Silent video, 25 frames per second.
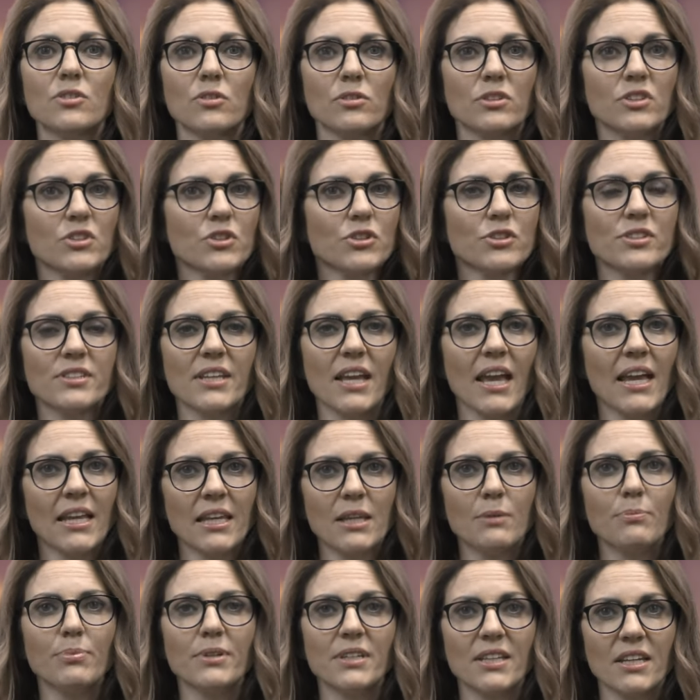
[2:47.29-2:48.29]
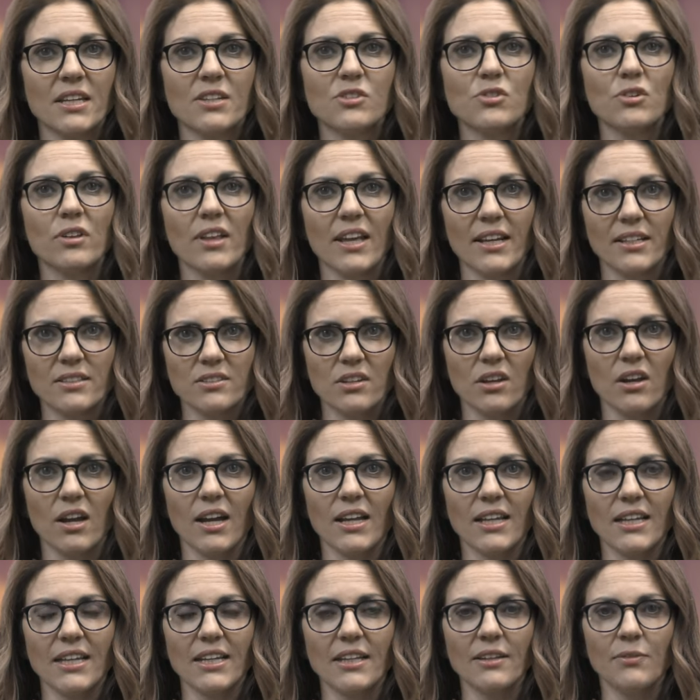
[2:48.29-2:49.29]
to reduce any potential
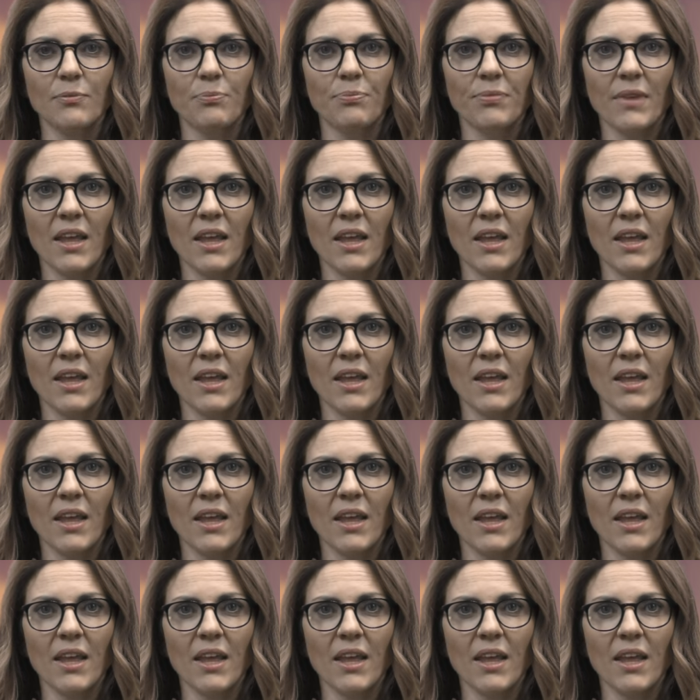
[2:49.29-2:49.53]
anxiety.